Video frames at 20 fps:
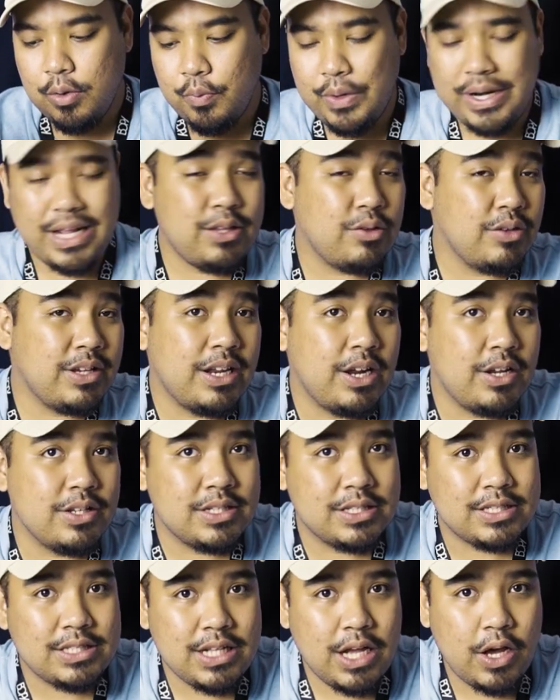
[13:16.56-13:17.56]
when I took it out
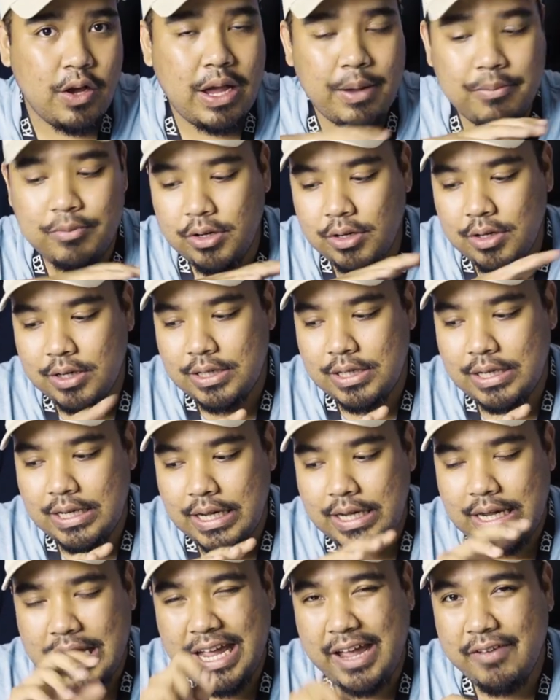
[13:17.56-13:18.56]
just now, I'm not gonna
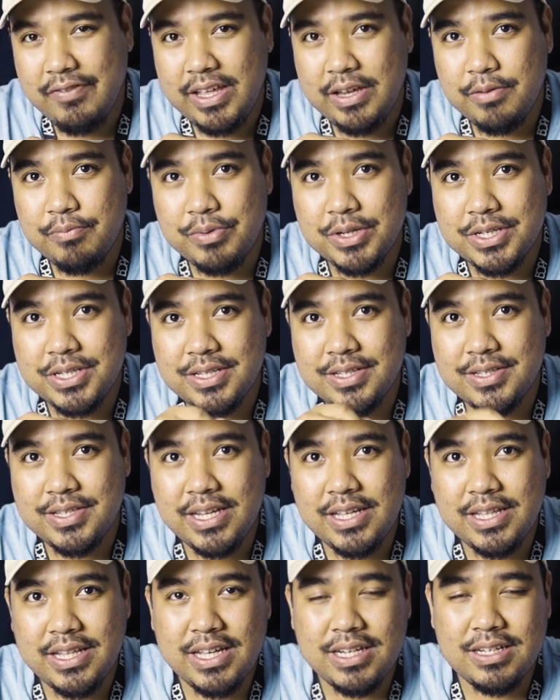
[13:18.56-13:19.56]
lie, I have that impression
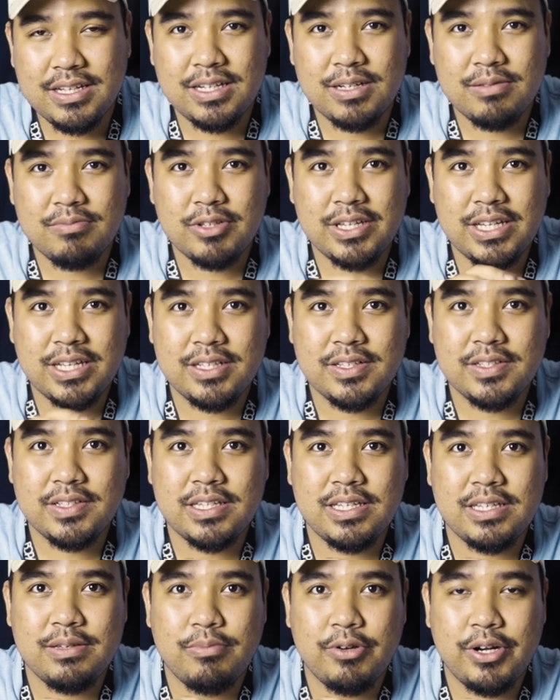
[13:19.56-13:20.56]
saying that this
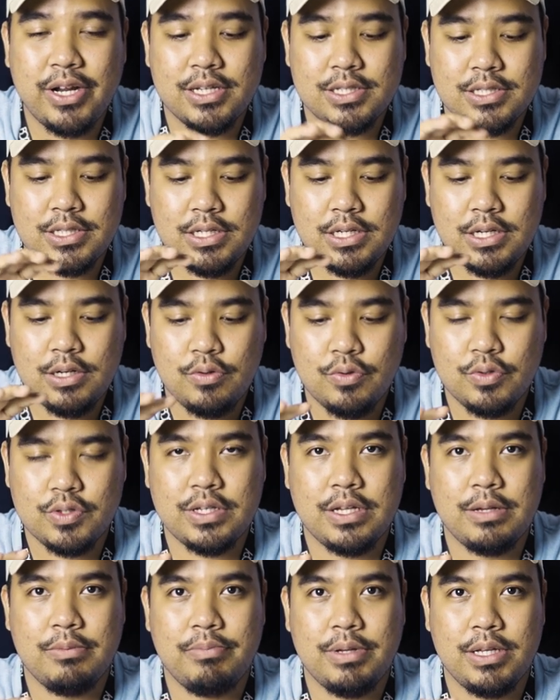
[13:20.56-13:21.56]
keyboard actually
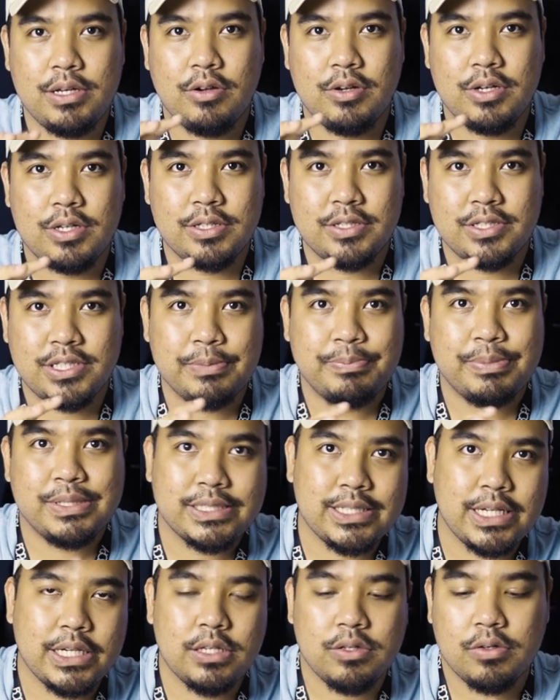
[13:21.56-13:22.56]
looks a bit on a cheaper
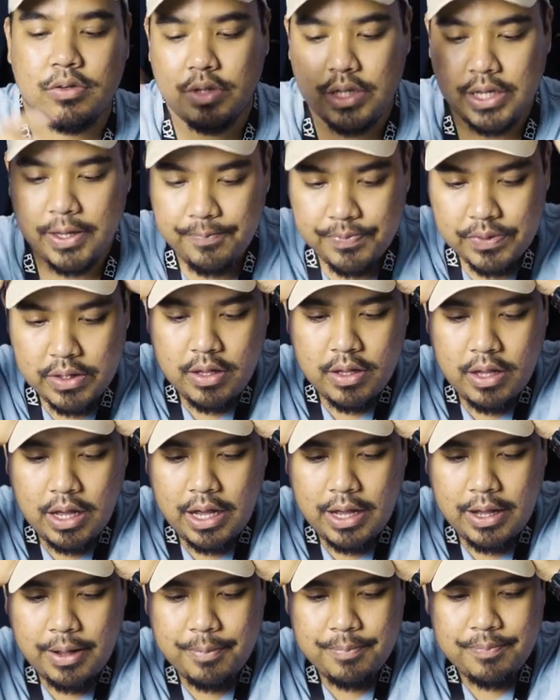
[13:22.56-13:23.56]
side, okay?
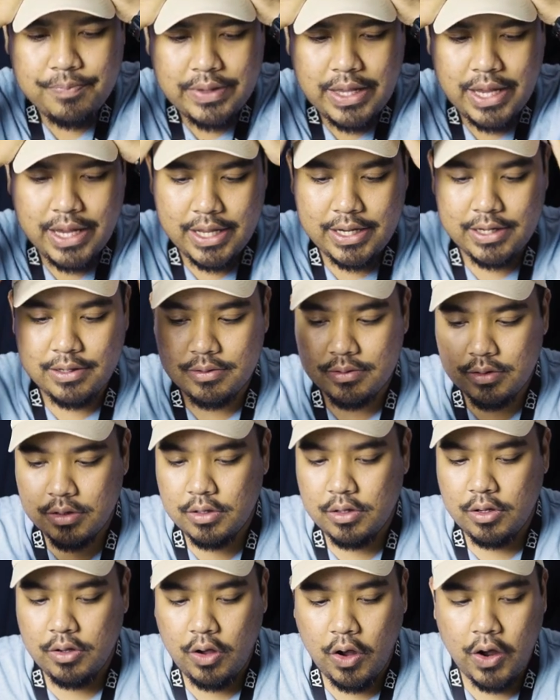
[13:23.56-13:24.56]
And
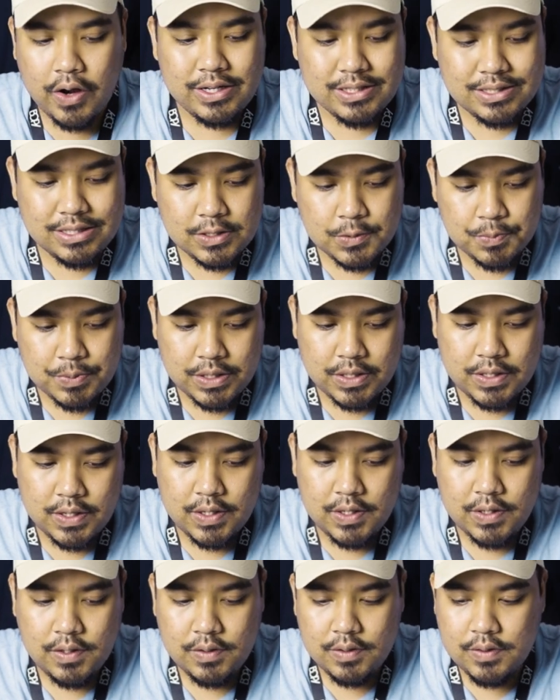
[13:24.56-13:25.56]
honestly
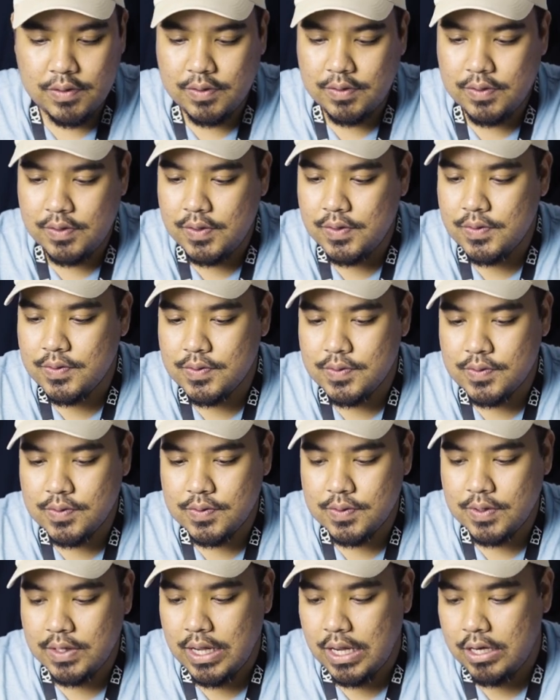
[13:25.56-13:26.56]
speaking,
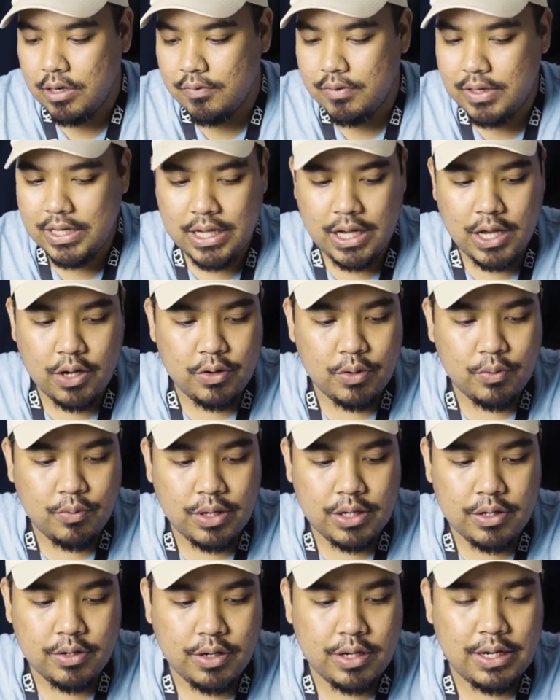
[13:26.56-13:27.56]
this kind of layout and
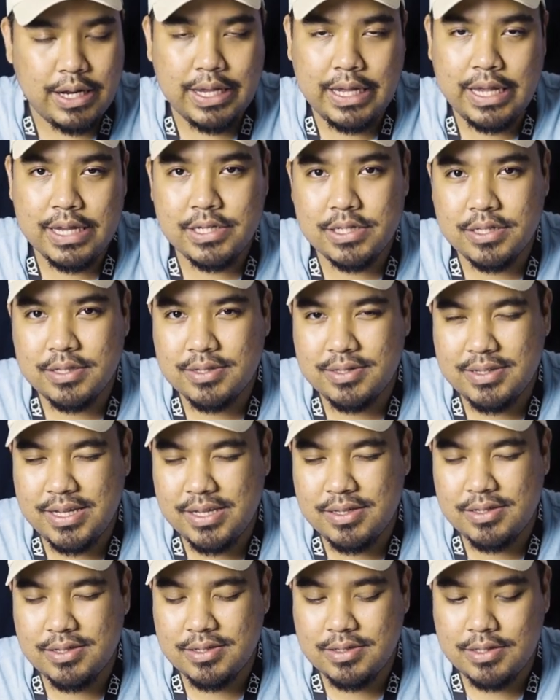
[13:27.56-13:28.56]
whatnot, like I
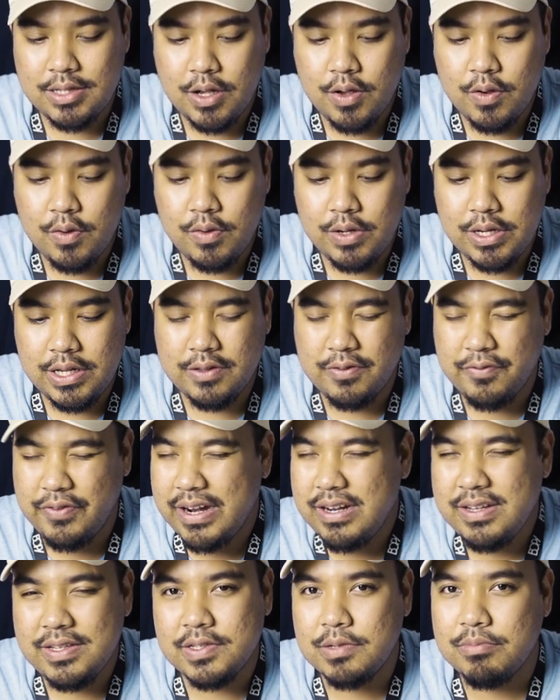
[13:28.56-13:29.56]
said just now, it's
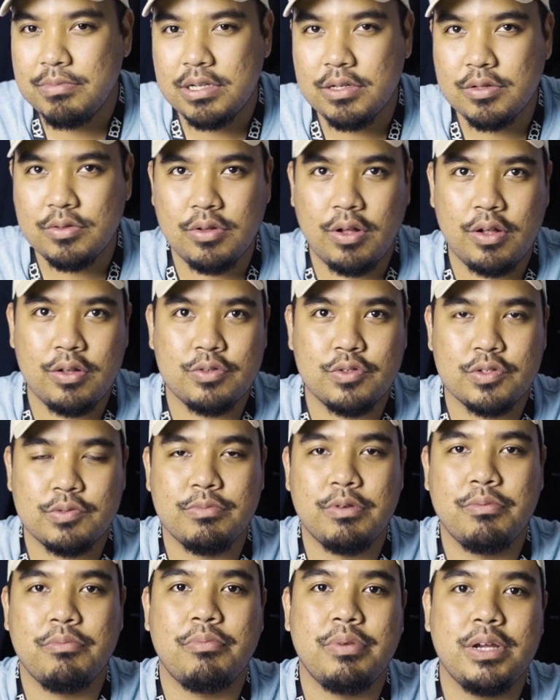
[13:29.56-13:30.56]
very similar to all those
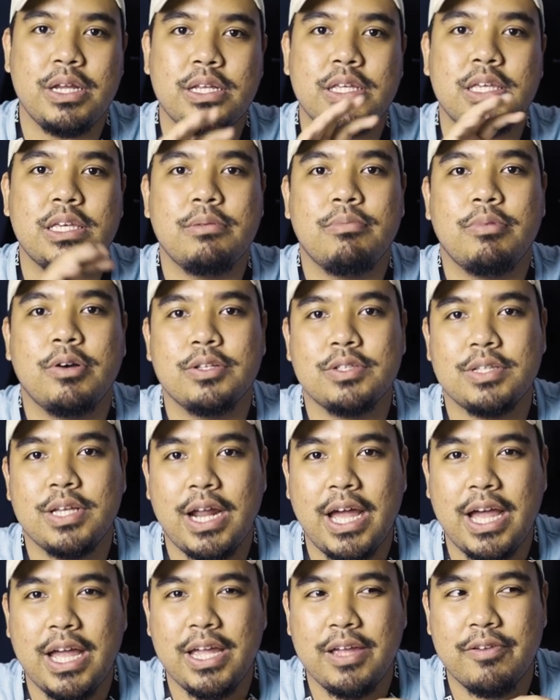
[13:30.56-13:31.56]
membrane keyboards
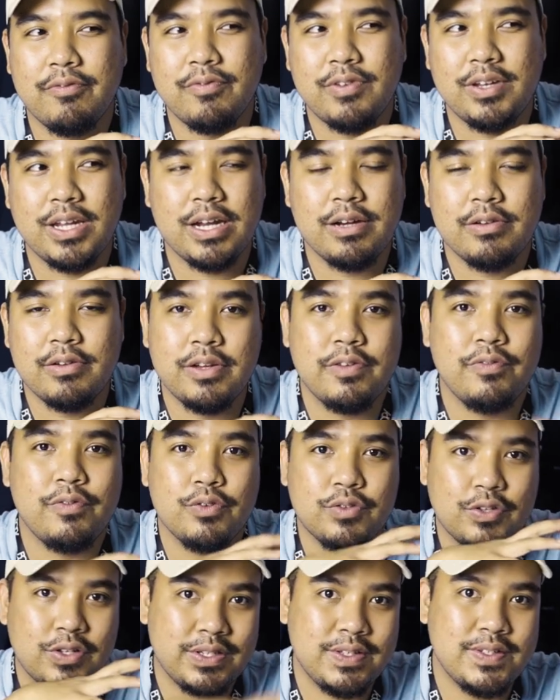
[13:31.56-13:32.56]
that I've done
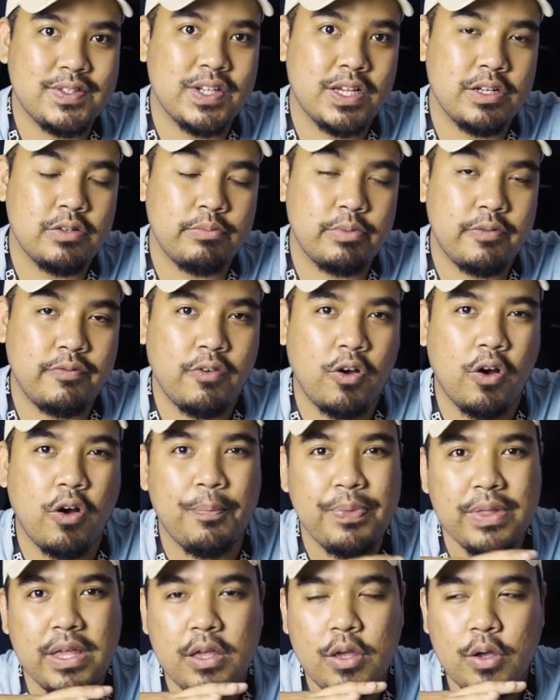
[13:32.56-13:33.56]
reviews on this channel before.
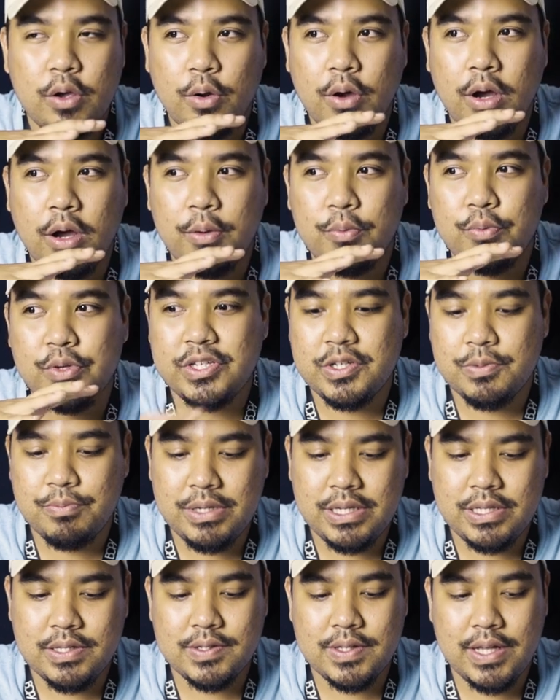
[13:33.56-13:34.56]
Which
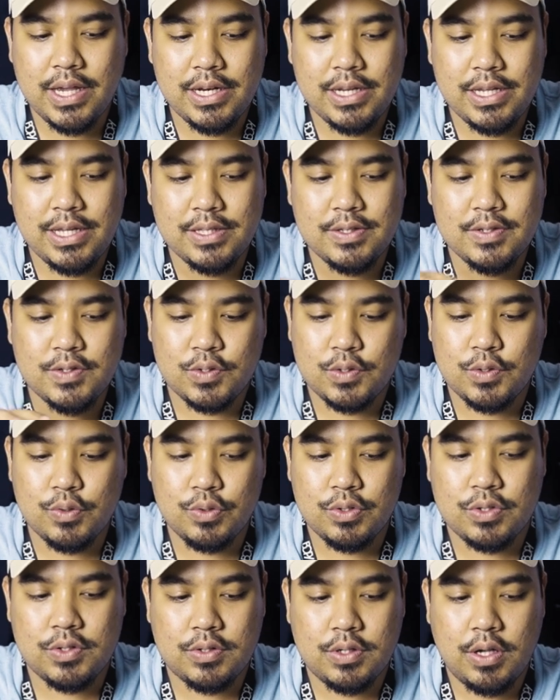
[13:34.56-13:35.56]
means that it
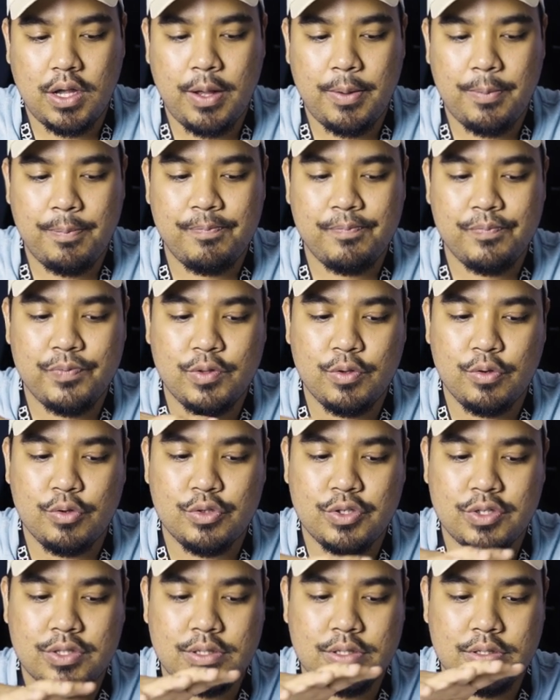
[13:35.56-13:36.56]
suits
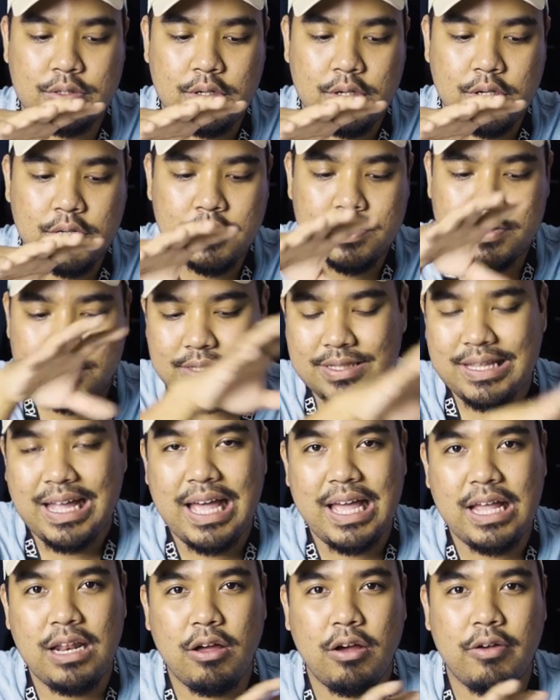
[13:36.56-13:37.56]
those
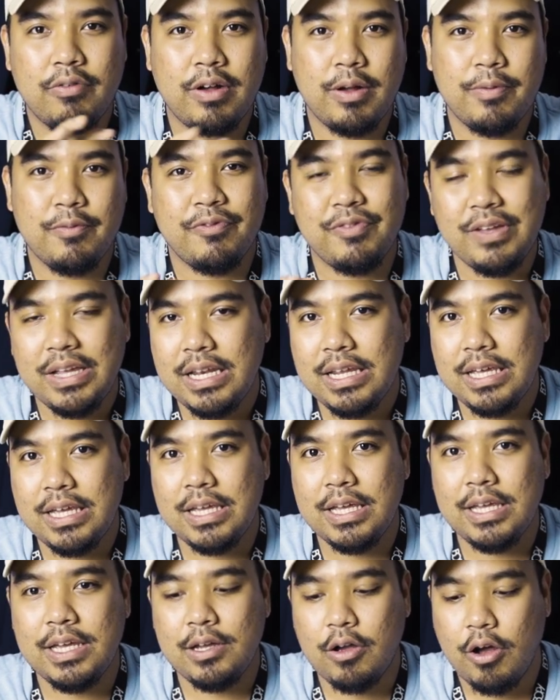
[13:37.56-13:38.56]
style of
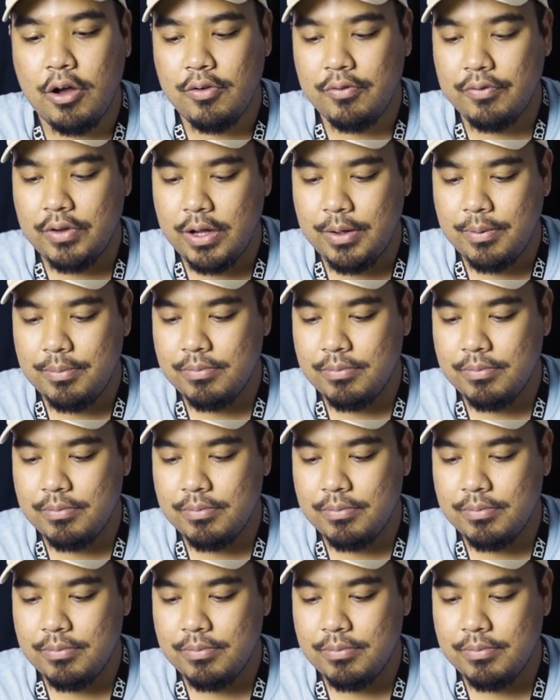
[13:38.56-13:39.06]
feeling of